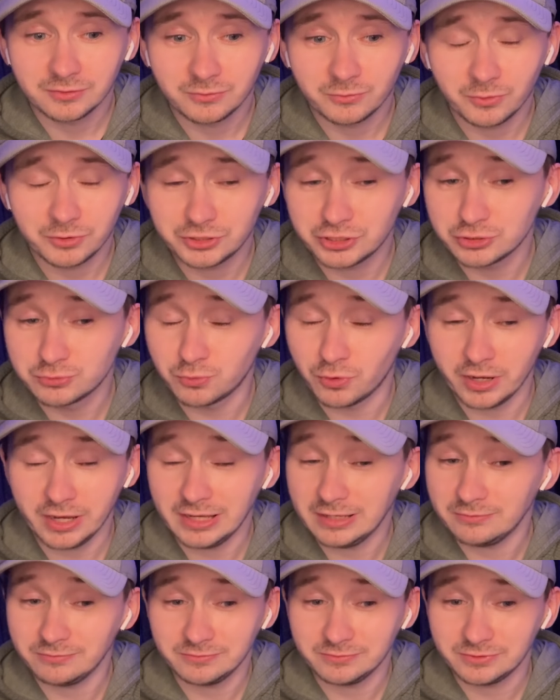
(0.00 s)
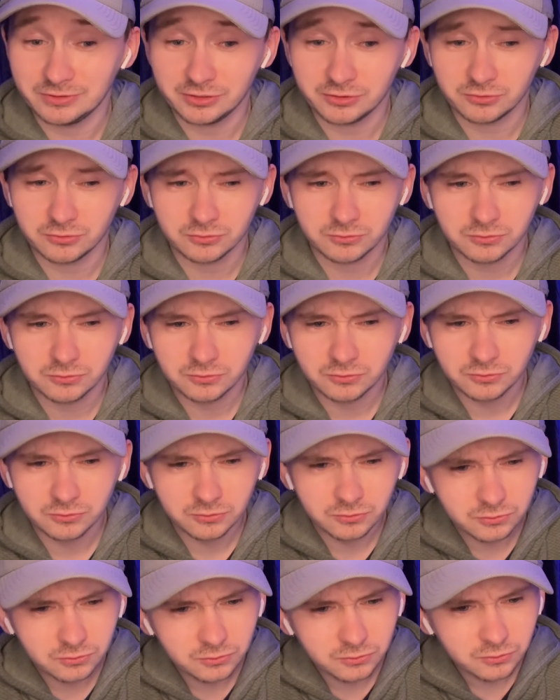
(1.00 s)
Which is what he, you know.
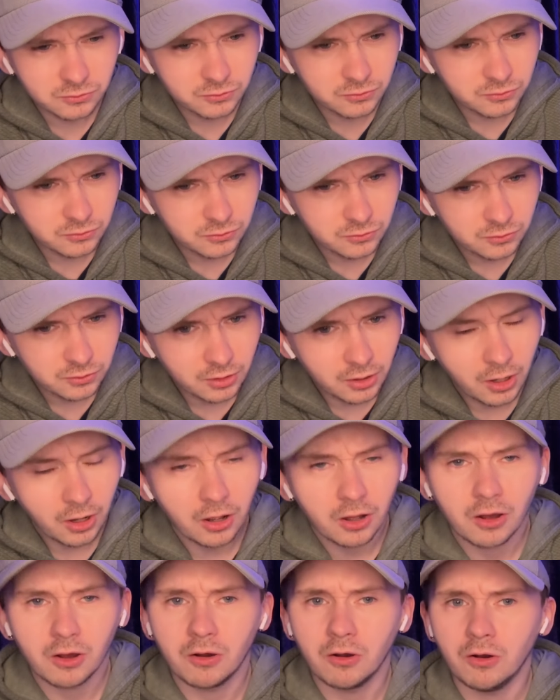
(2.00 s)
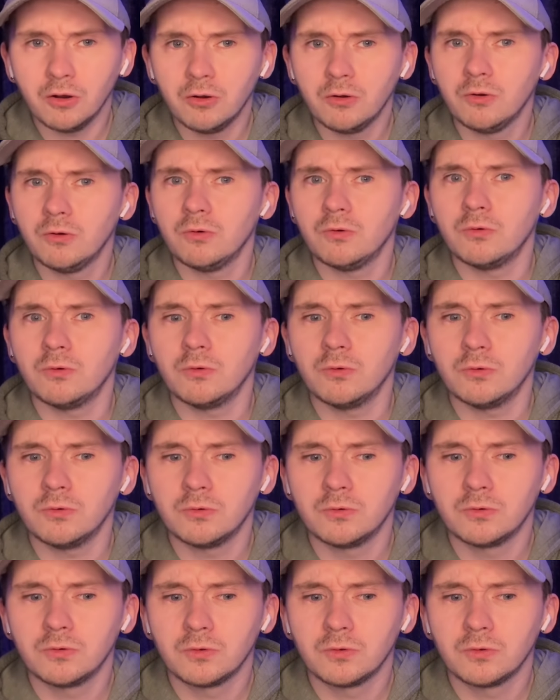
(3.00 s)
Oh,